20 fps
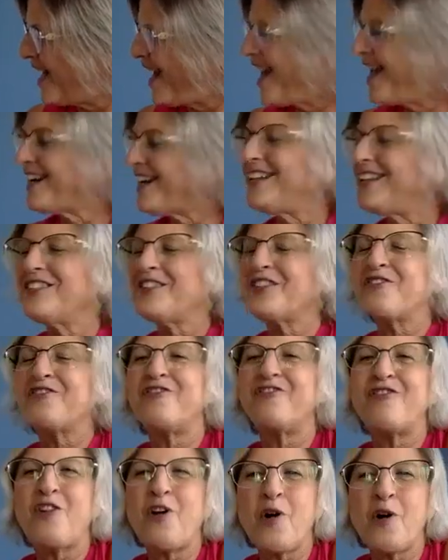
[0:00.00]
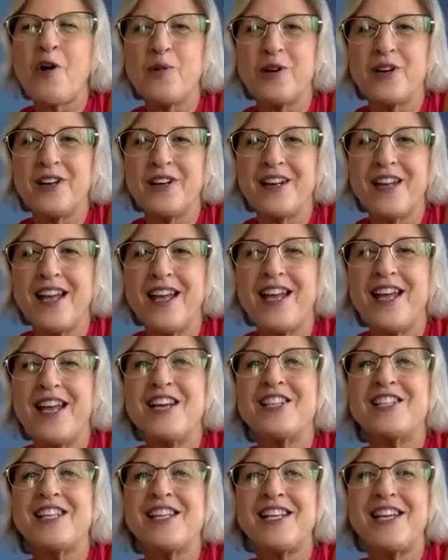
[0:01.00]
and I look forward
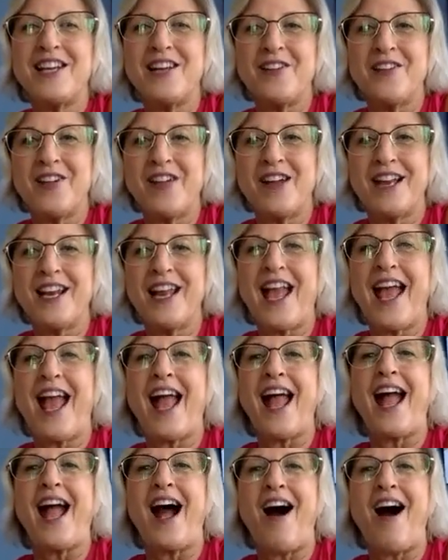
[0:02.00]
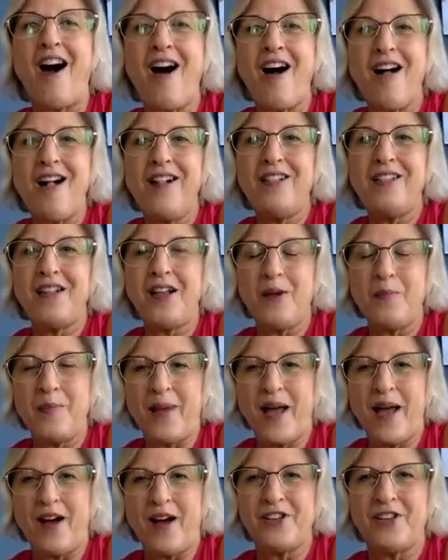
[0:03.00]
to hearing all
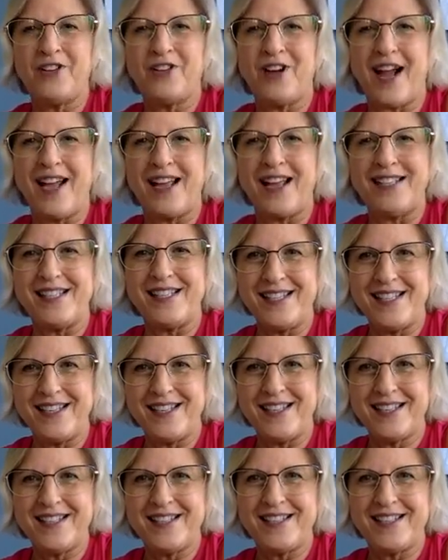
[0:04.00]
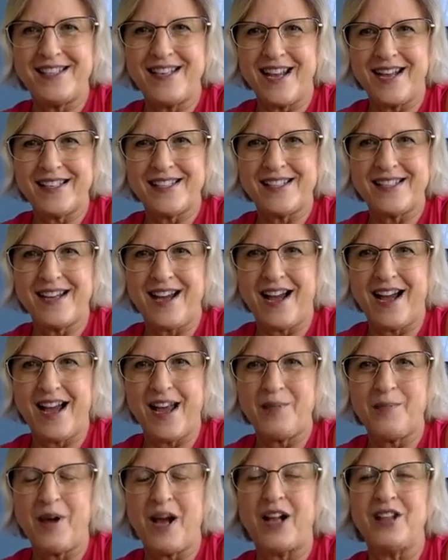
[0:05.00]
about your ideas next
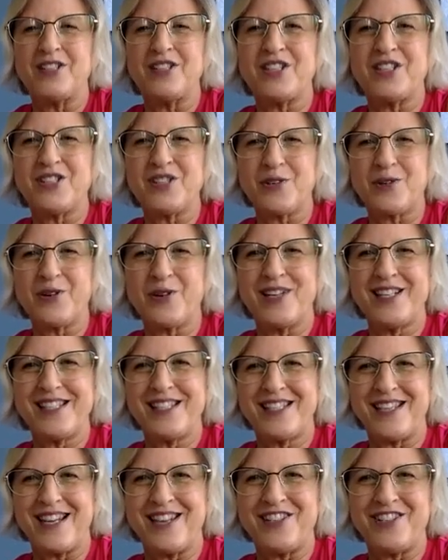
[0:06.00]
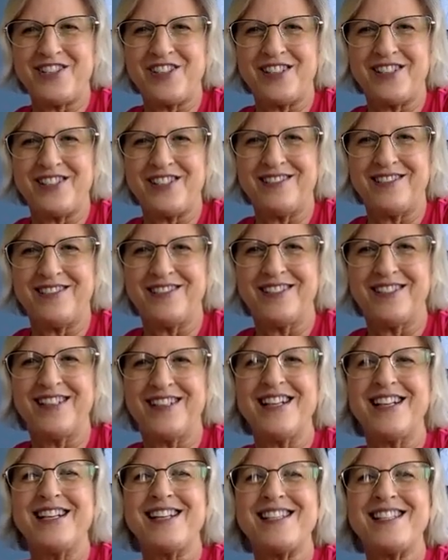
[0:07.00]
time on Story Station.
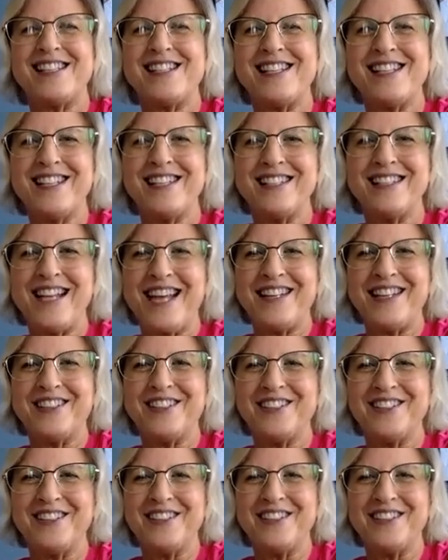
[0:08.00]
See you later.